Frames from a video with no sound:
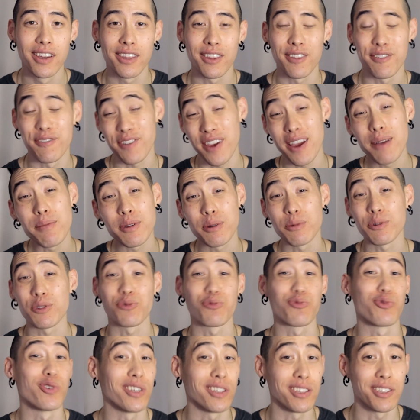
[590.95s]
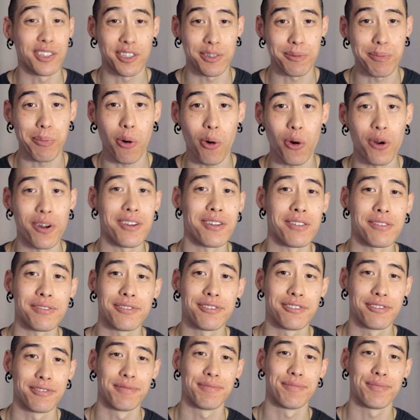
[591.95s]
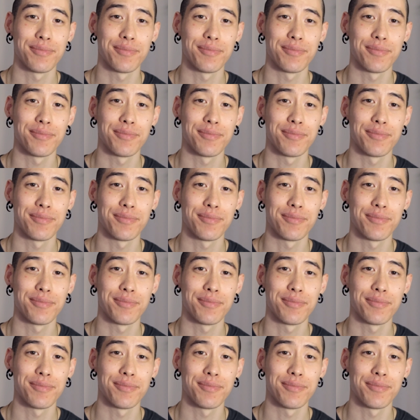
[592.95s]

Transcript: the family was really supportive.